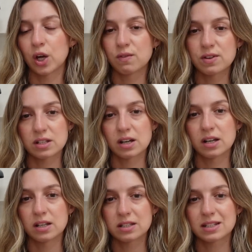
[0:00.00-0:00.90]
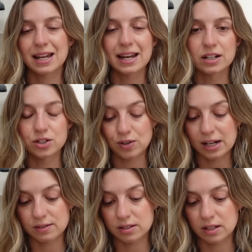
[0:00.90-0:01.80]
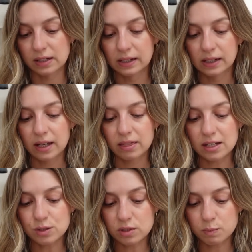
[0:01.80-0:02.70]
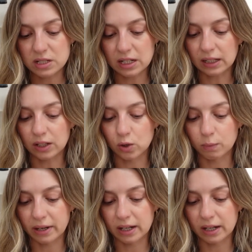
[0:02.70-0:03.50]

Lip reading: oversized tailored trouser. These ones particularly caught my